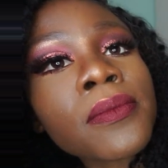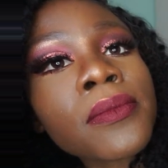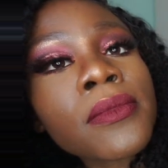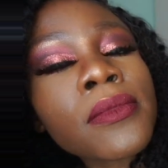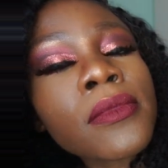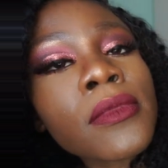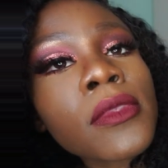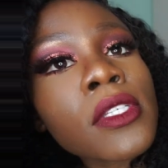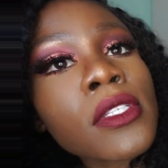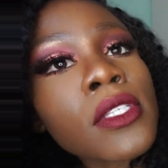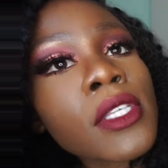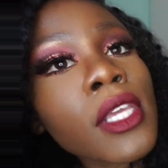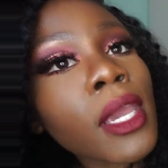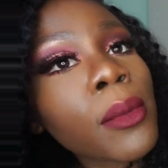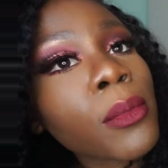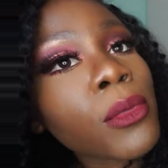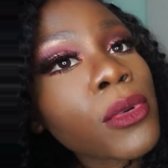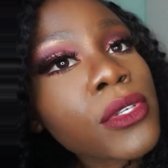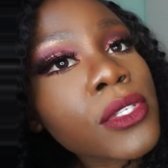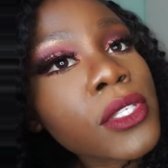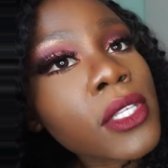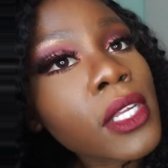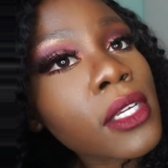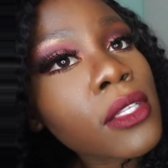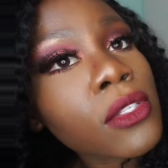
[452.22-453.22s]
This camera
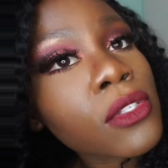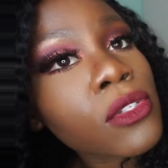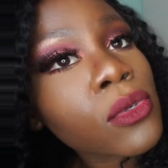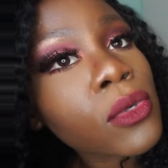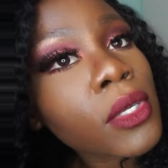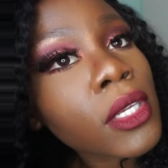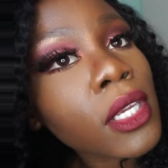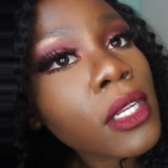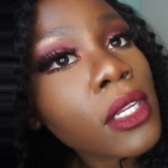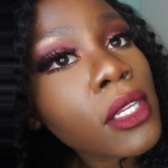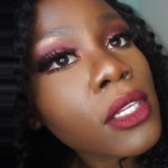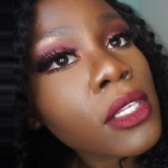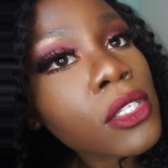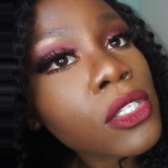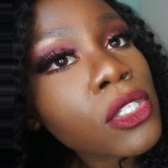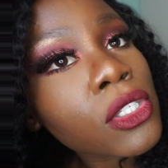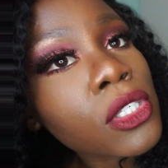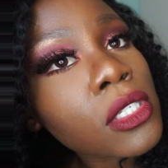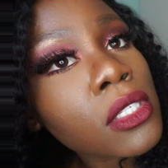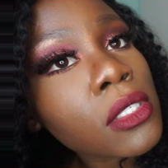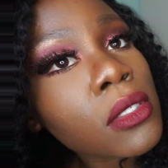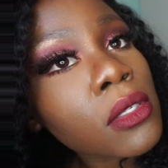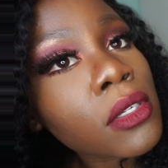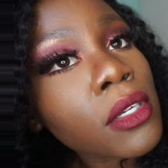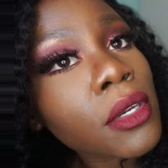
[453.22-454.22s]
is not doing it any
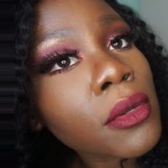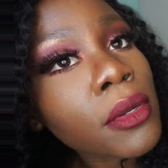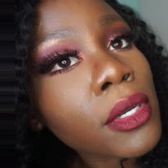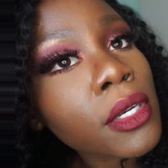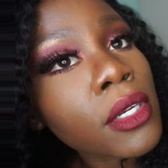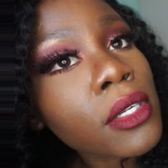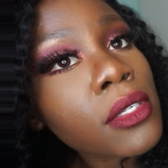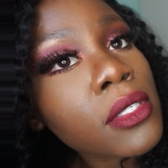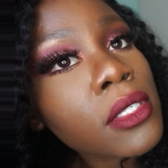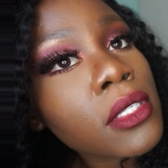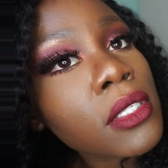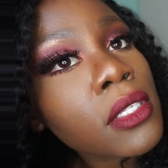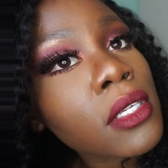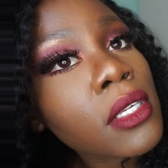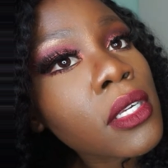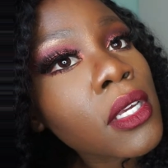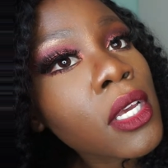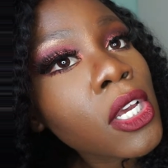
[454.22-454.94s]
justice. Oh, here it goes.